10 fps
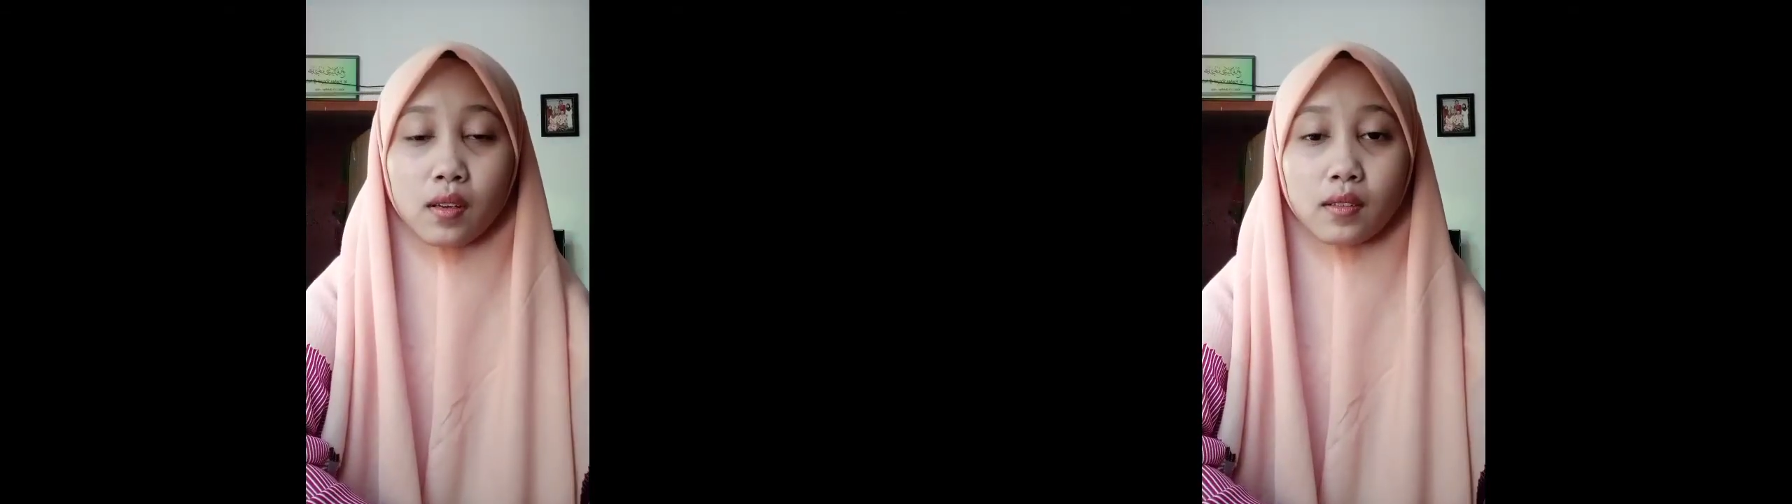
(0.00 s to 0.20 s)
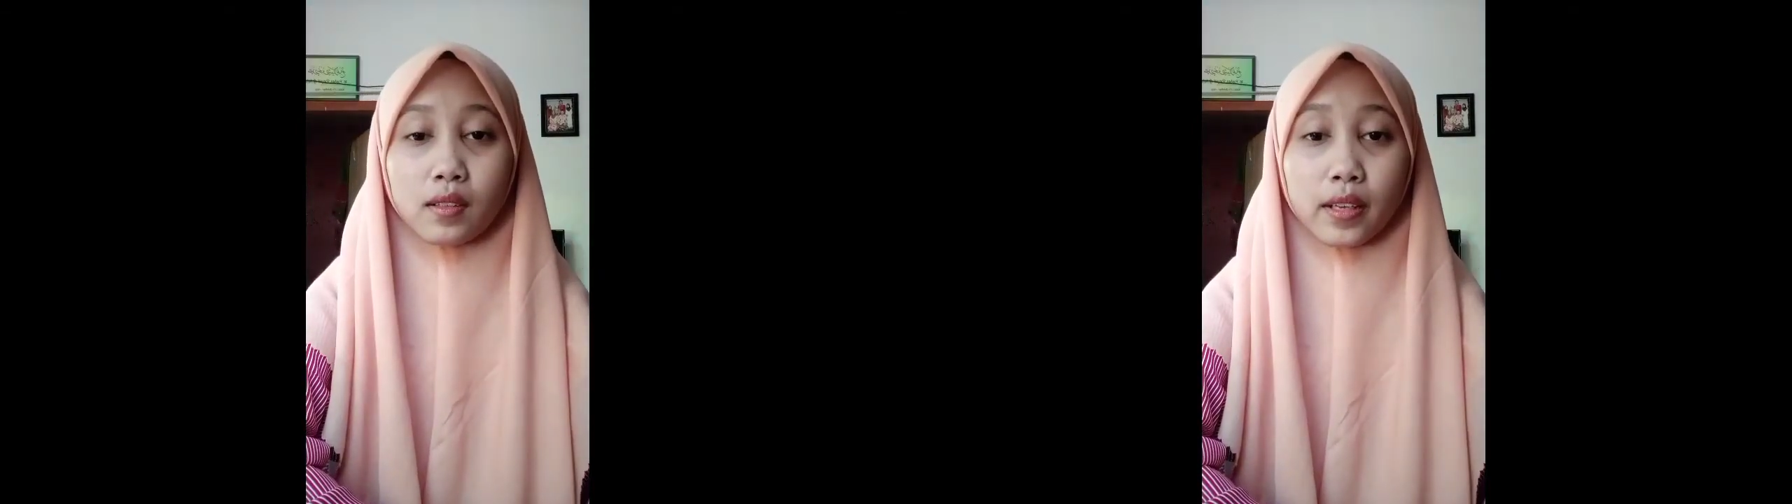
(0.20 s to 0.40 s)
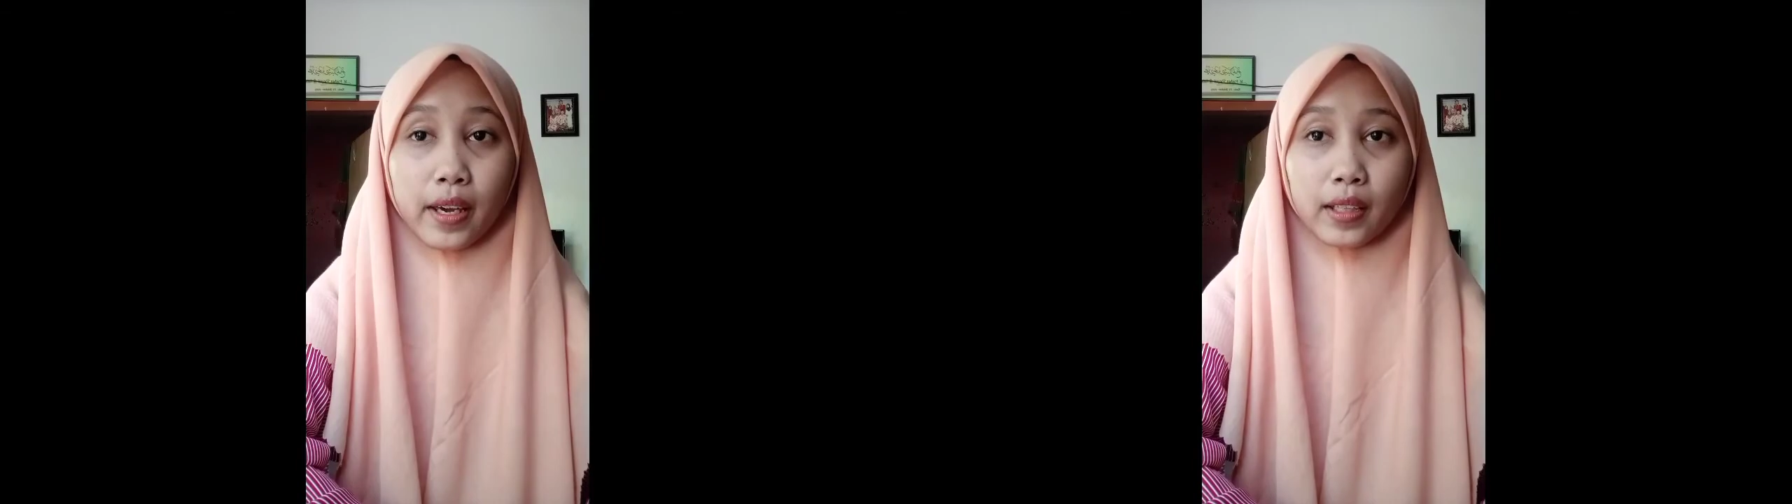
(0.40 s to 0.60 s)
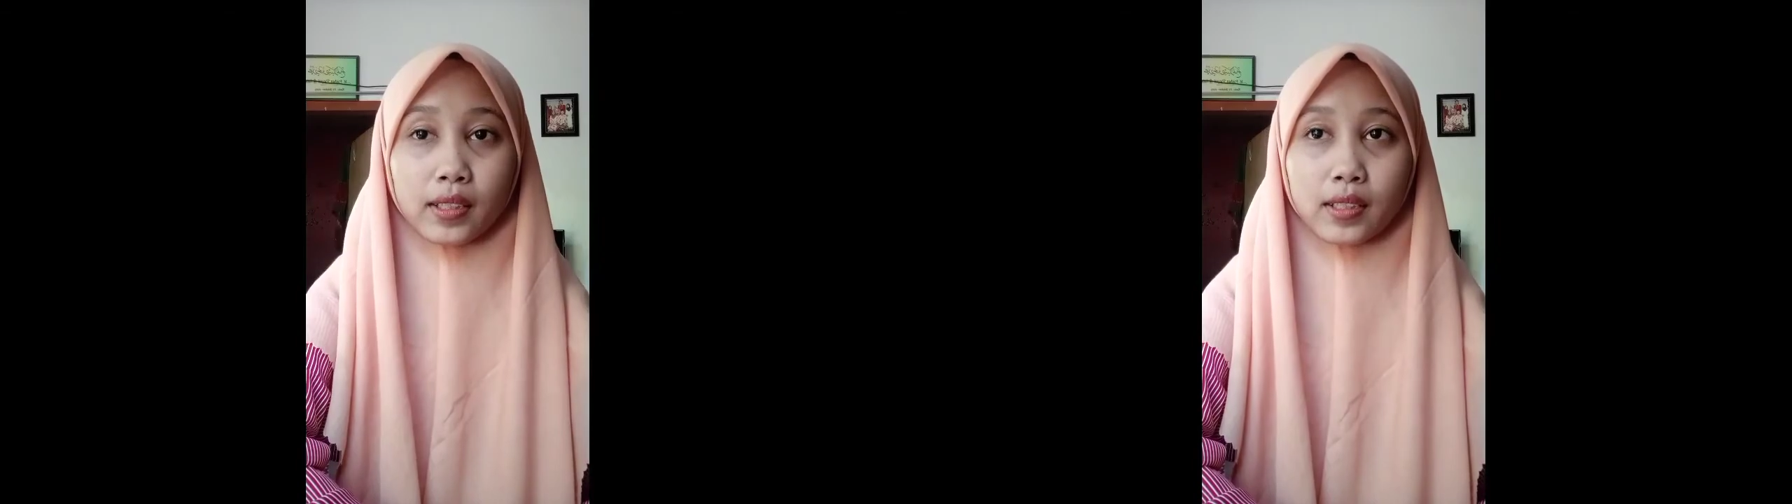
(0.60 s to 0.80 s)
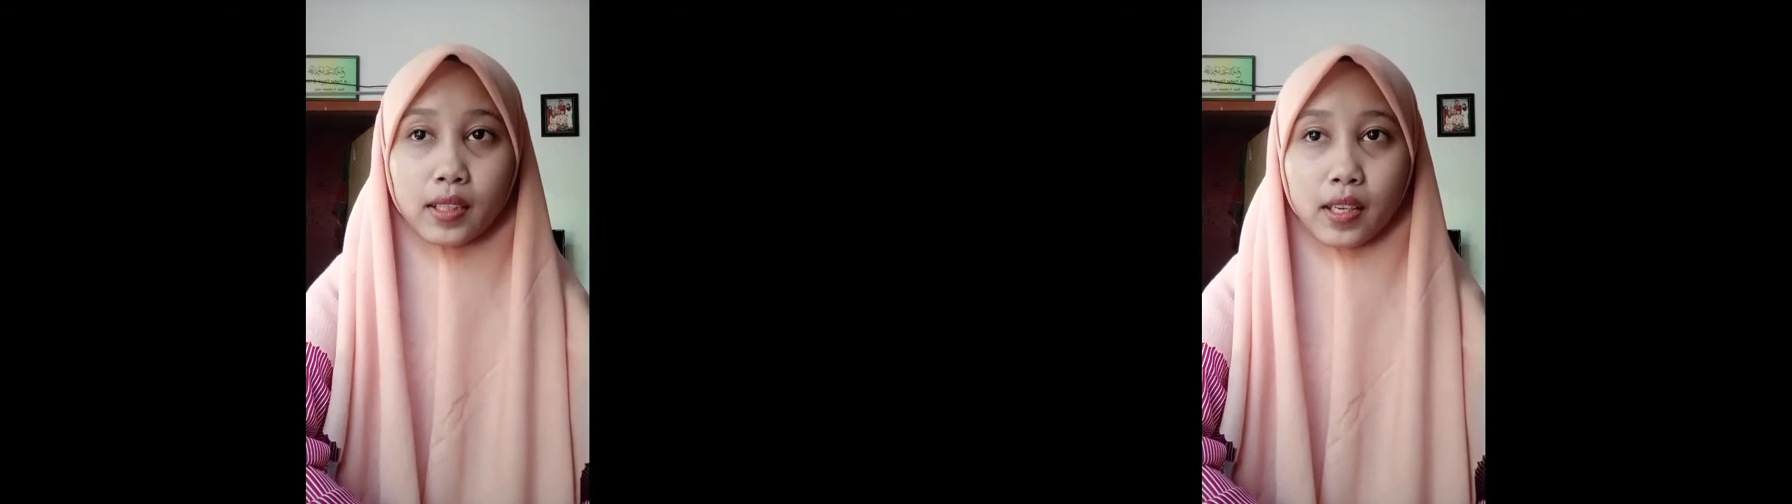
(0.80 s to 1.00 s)
The
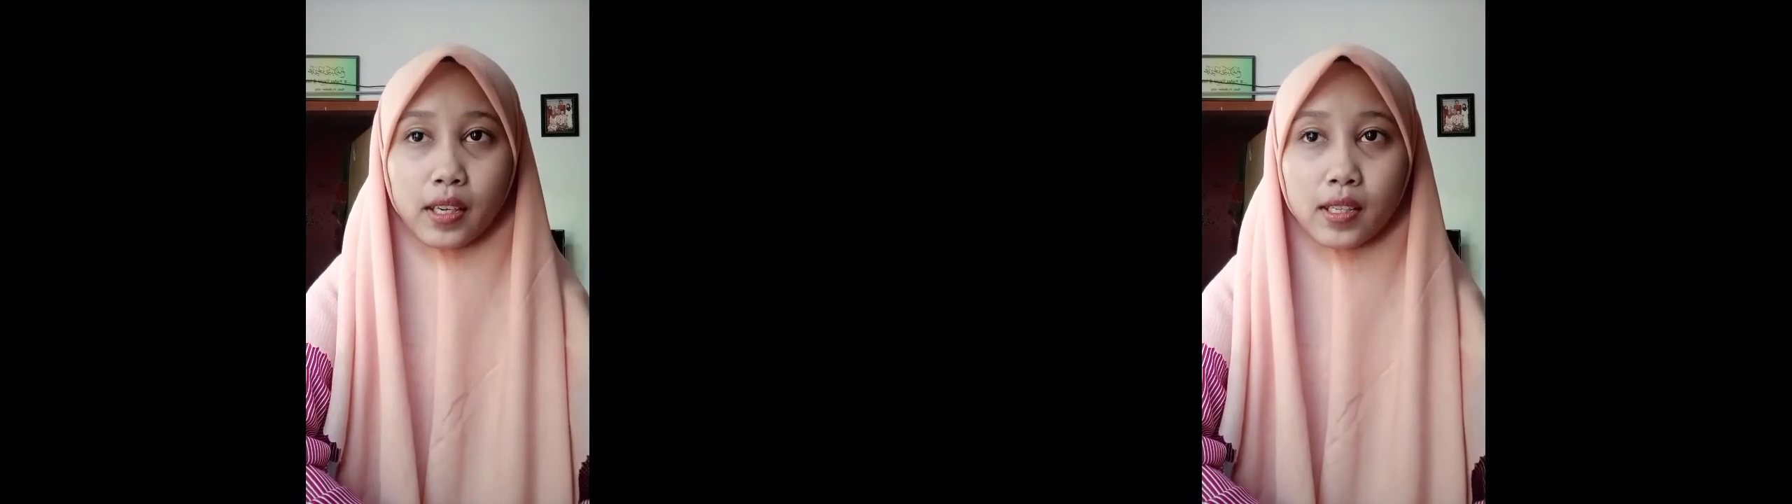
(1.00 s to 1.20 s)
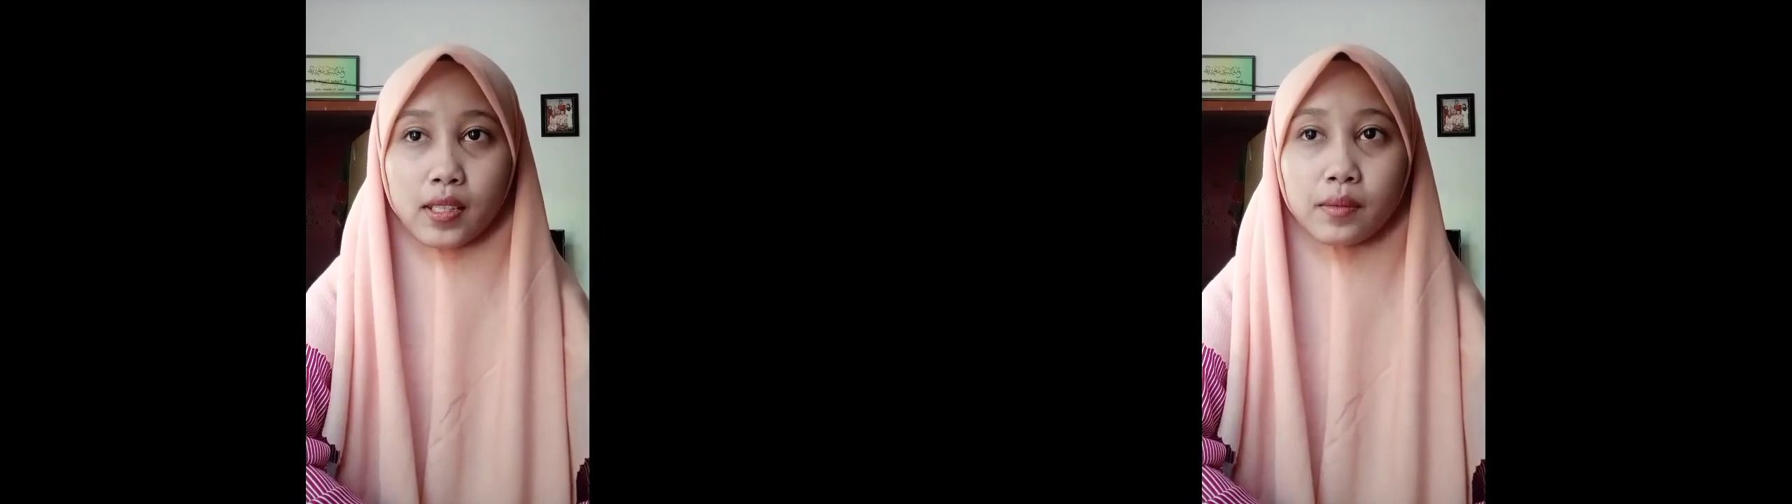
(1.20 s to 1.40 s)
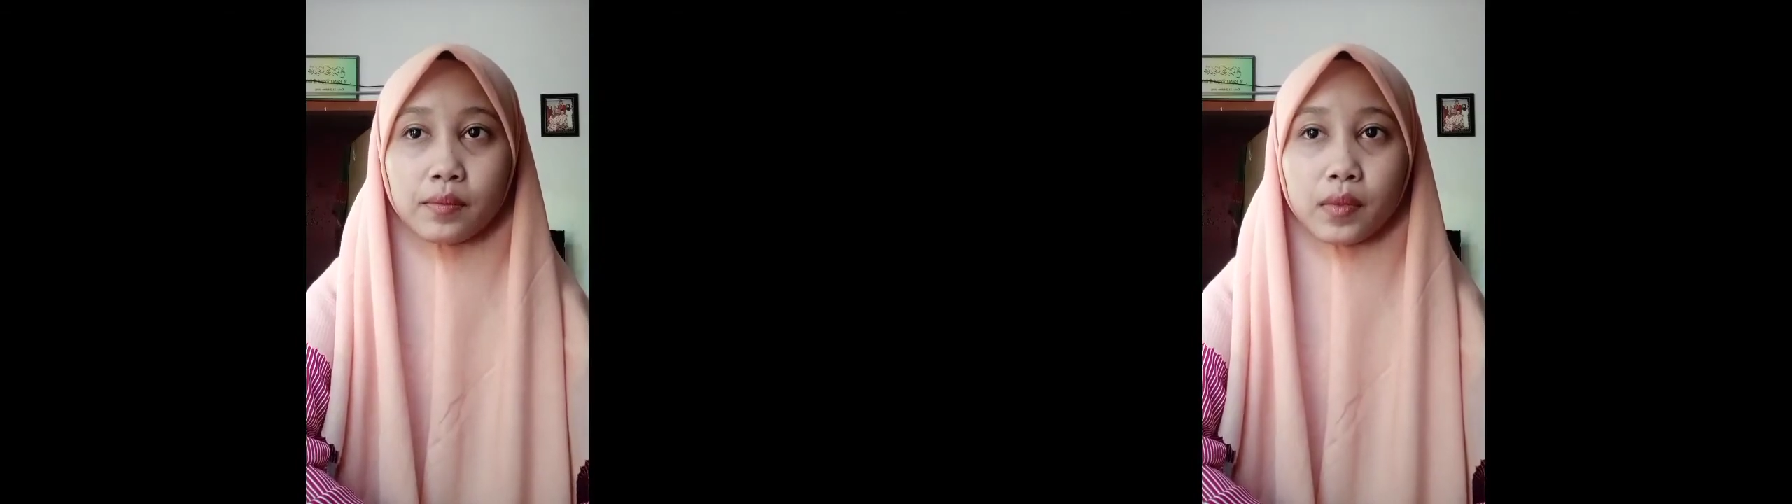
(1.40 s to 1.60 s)
next is